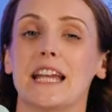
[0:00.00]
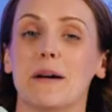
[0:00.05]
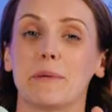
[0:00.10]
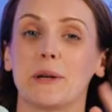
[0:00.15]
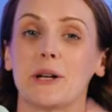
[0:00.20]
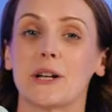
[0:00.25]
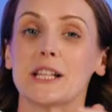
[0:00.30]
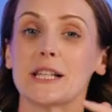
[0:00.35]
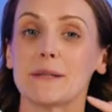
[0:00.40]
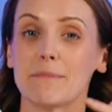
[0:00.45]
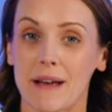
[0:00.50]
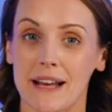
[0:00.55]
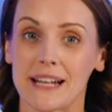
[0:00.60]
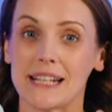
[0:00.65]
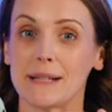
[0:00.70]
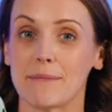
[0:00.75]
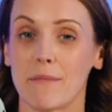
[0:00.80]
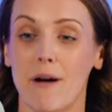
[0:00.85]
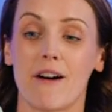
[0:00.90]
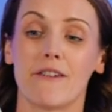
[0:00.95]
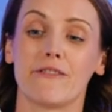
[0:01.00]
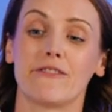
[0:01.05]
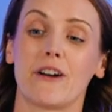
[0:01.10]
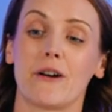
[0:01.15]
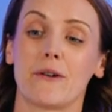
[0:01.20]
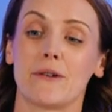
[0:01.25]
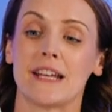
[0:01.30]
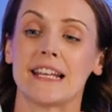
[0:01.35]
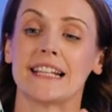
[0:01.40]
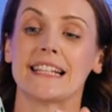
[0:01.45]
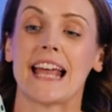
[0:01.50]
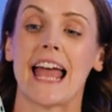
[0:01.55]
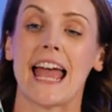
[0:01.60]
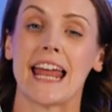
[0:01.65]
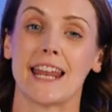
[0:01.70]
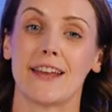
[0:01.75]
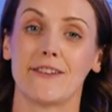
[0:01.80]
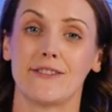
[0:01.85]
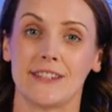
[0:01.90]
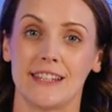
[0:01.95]
Now because my smartphone is
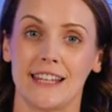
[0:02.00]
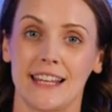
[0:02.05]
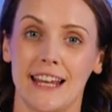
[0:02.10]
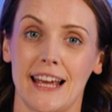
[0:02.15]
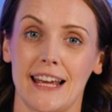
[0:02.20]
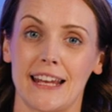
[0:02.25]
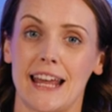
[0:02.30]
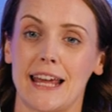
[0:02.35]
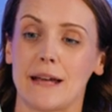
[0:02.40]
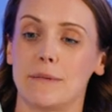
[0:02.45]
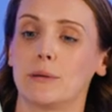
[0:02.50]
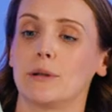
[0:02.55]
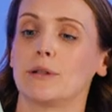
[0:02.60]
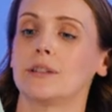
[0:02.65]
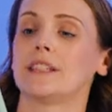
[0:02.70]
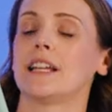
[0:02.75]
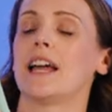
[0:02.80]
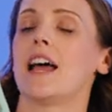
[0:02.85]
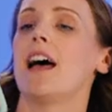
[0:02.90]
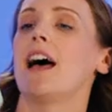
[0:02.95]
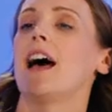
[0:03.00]
NFC enabled,